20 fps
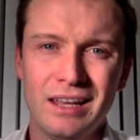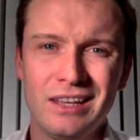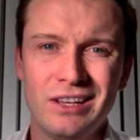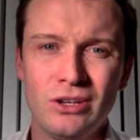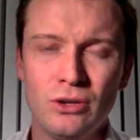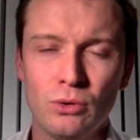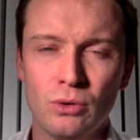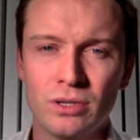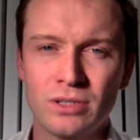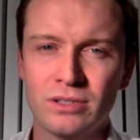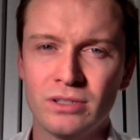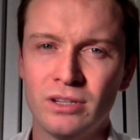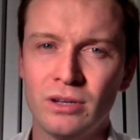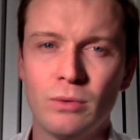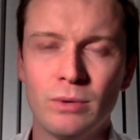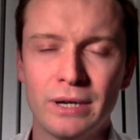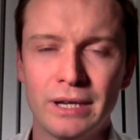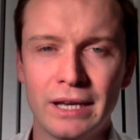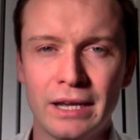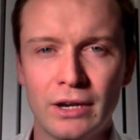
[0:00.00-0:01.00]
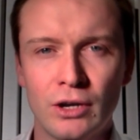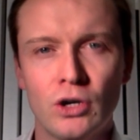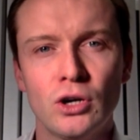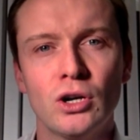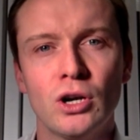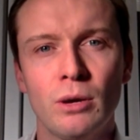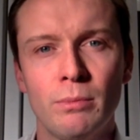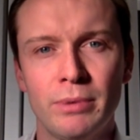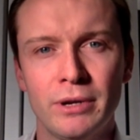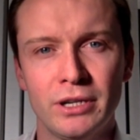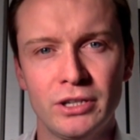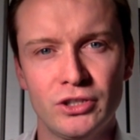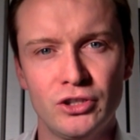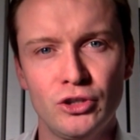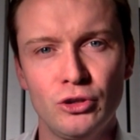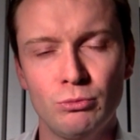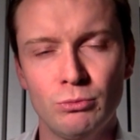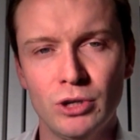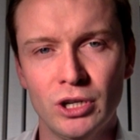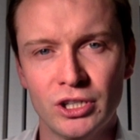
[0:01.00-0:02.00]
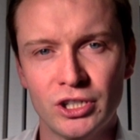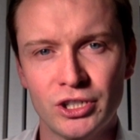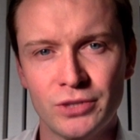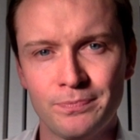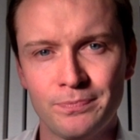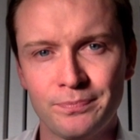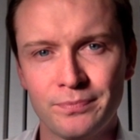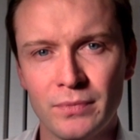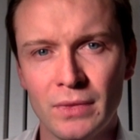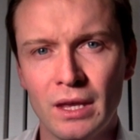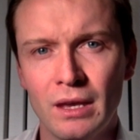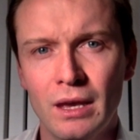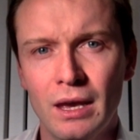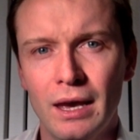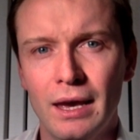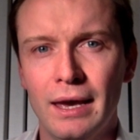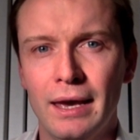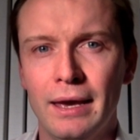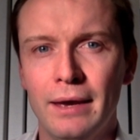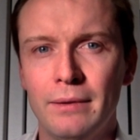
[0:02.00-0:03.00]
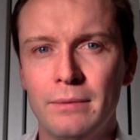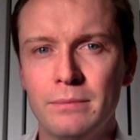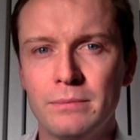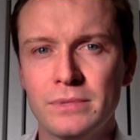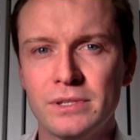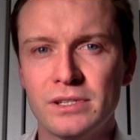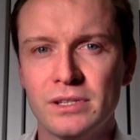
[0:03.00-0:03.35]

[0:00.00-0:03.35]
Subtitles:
you also don't want to get hung up on it too much. There